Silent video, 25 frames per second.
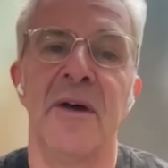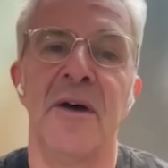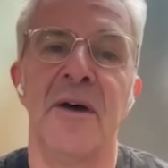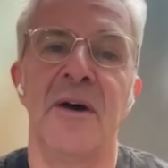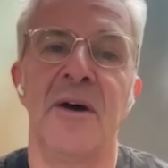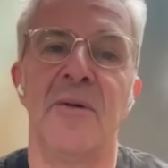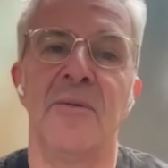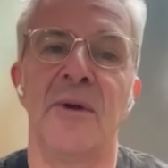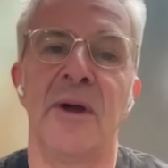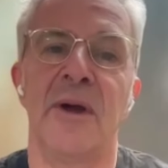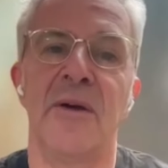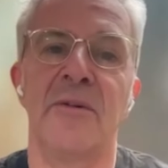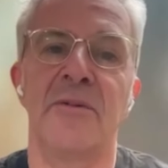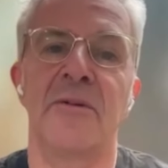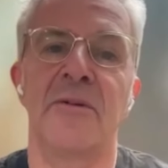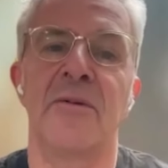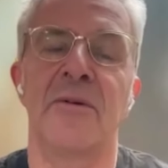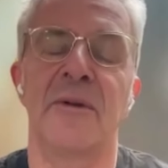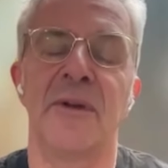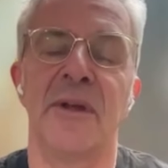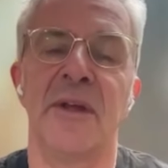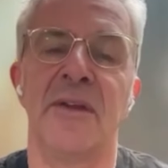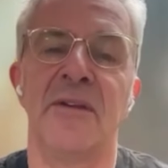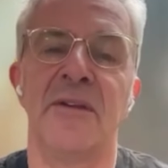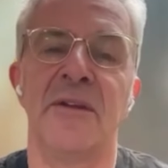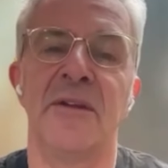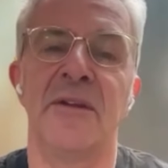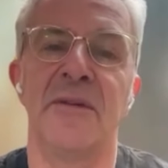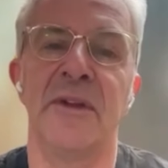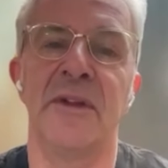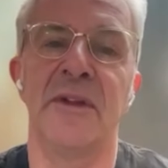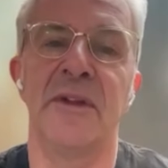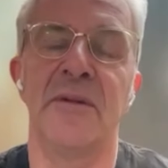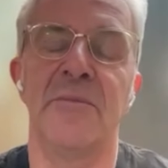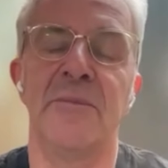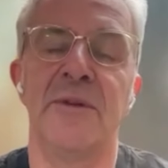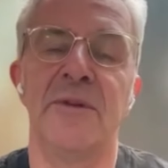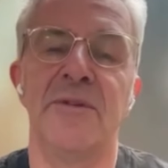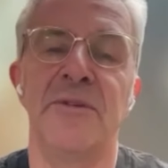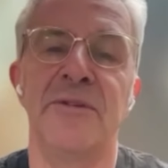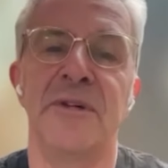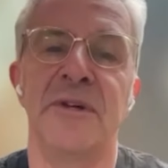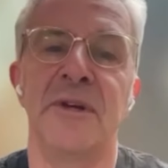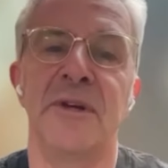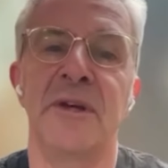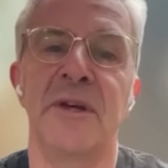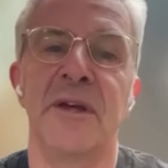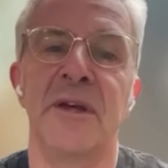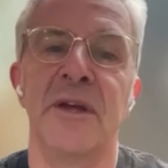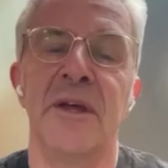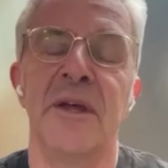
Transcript: around creativity and music.